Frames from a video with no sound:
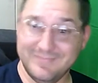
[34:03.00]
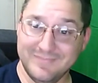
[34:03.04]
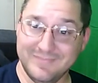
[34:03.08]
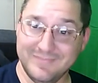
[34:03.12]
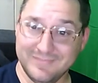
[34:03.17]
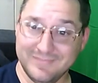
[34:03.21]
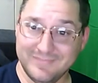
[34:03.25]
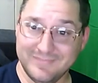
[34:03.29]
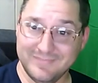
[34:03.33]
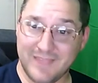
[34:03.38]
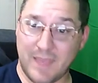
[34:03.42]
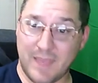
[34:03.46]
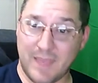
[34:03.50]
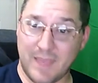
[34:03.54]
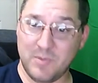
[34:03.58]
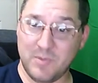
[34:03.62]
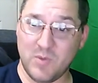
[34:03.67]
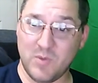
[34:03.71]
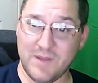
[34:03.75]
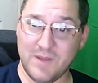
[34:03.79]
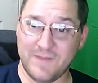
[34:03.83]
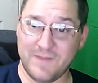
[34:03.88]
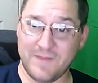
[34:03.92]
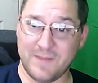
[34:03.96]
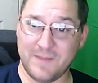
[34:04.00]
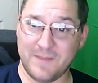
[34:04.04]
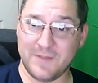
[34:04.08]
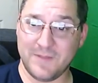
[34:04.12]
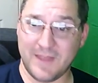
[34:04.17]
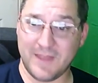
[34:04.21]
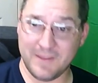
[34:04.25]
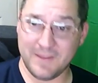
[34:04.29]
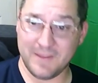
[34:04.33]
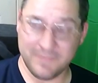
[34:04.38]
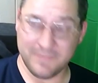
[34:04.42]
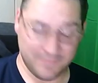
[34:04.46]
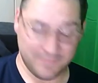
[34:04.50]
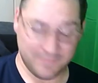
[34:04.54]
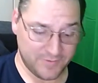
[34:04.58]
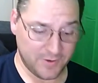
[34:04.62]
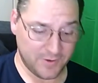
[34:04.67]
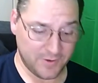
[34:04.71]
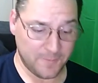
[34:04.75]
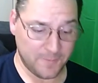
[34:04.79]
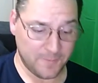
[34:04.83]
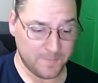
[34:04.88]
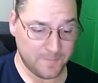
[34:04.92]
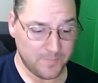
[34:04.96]
happy wife, happy life. So,
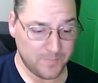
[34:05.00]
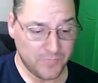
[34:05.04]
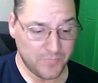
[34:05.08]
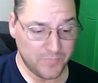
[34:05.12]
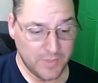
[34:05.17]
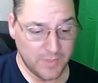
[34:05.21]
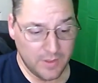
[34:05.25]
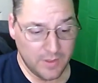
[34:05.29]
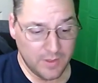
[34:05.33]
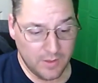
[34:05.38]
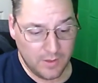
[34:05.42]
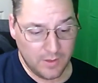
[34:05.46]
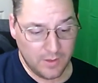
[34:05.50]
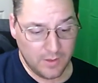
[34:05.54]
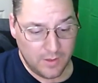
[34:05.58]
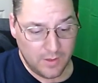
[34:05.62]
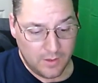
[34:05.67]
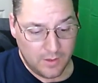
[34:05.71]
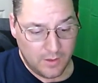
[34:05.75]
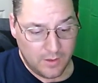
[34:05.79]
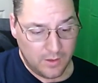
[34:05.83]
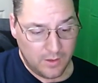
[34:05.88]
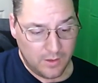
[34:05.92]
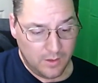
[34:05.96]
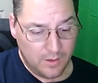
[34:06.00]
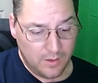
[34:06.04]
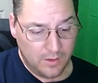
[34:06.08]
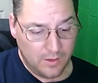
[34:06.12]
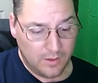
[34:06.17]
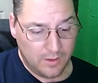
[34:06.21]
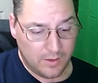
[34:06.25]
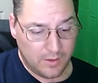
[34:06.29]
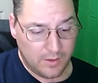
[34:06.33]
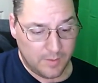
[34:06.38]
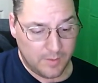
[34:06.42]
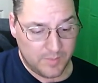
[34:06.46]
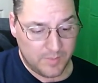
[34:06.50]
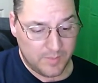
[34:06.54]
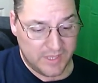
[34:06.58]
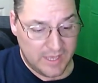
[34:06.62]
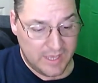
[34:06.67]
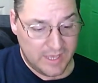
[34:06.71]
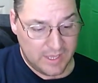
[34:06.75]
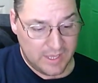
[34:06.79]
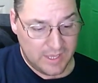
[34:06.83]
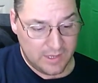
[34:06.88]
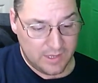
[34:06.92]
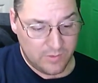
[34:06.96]
but yeah,
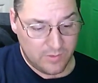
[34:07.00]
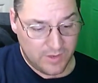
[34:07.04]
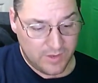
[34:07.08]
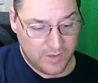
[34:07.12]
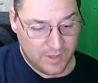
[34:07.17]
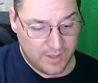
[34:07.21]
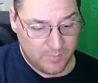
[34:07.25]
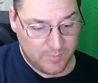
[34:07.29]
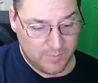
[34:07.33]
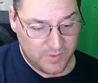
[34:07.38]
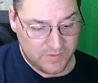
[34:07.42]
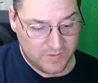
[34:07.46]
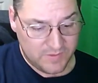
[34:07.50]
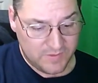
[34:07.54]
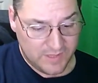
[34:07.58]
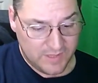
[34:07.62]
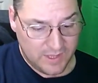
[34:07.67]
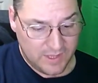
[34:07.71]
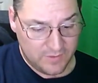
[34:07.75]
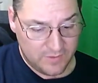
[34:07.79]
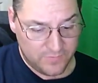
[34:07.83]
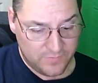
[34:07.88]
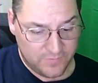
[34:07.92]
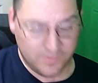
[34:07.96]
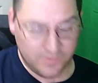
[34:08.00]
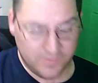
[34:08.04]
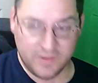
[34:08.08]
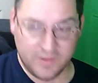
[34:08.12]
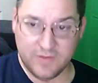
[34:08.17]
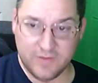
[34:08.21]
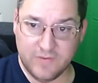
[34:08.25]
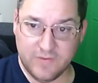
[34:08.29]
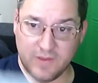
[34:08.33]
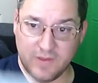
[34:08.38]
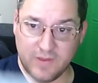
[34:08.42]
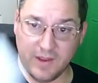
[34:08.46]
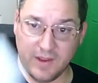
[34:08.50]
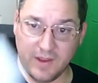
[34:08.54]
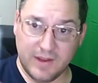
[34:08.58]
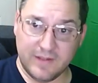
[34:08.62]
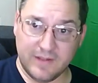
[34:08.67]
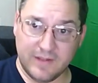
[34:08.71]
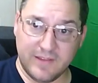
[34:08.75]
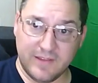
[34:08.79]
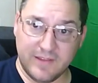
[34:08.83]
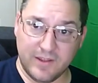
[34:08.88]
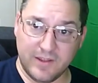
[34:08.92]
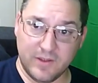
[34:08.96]
anyway, I built the case for this, and I got to
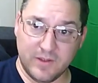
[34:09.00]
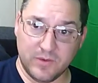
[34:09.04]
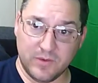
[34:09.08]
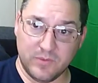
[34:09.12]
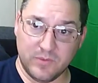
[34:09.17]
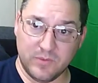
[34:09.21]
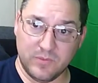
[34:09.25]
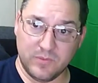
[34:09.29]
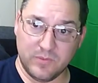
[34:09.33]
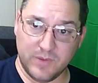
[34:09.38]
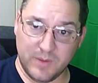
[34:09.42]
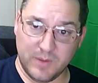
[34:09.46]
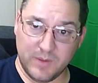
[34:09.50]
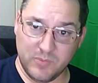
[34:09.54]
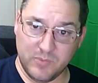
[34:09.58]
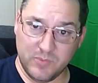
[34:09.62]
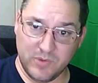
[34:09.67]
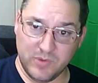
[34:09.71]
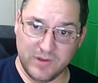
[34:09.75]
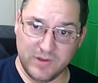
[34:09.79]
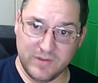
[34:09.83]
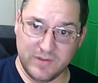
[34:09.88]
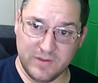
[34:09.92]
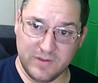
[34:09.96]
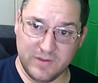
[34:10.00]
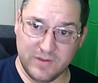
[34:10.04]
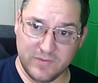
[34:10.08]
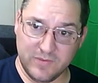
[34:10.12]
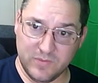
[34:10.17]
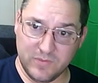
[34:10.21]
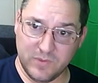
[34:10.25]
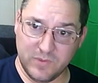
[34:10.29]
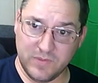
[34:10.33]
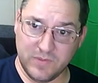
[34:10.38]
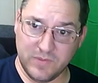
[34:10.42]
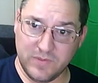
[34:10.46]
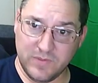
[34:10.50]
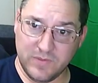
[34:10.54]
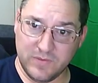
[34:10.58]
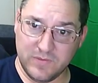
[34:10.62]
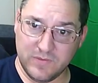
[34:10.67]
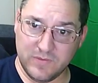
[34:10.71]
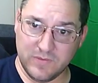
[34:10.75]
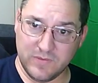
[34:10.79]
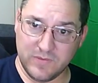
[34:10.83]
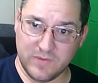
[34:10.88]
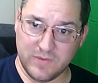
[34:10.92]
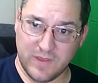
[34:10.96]
tell you, when I printed this with
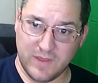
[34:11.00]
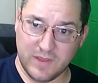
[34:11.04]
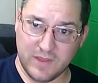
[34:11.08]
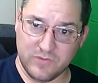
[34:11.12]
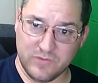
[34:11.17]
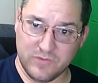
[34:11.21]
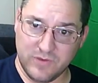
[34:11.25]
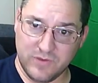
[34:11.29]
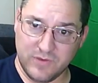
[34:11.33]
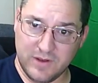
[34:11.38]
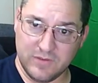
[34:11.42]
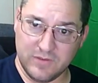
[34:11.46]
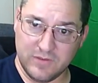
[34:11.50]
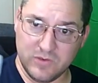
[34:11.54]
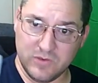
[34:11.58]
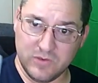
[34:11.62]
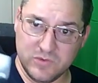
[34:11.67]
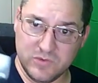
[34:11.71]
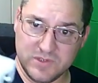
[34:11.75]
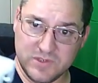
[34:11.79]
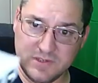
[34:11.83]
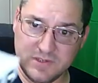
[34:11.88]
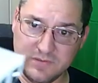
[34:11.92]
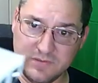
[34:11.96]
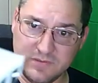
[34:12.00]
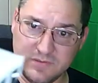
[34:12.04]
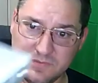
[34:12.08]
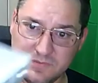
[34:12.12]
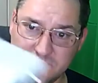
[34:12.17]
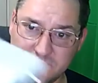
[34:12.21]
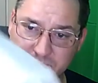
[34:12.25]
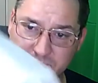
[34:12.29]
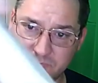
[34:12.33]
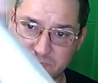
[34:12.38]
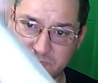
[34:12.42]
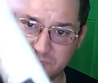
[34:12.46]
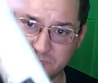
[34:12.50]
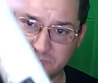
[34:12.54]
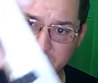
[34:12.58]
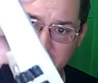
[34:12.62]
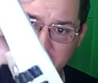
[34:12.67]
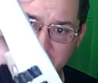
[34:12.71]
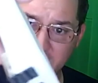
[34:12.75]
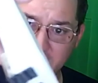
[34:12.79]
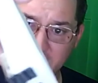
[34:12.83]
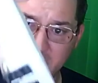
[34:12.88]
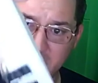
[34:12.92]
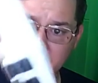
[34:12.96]
that translucent PLA,